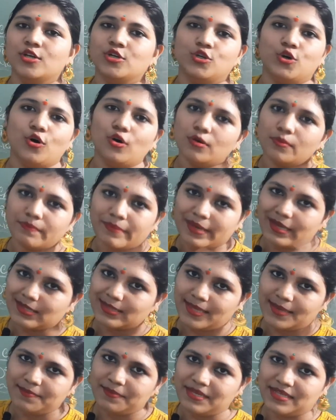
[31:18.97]
don't
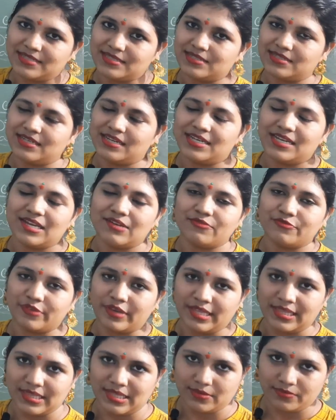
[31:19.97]
make them hesitate and
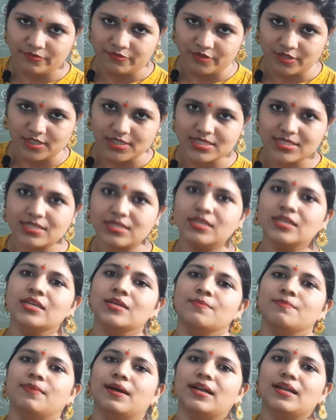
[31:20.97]
feel them worst,
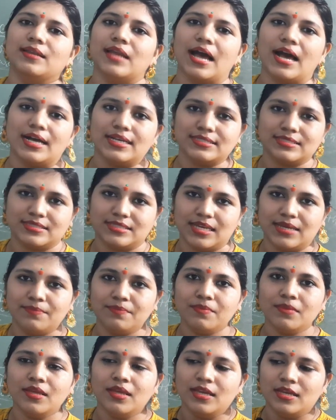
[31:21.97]
but ask
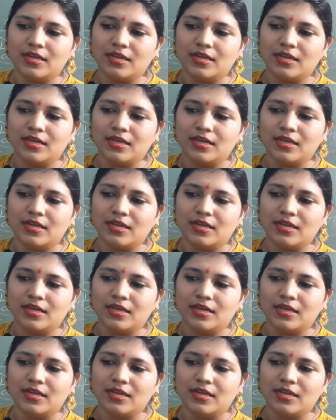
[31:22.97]
them,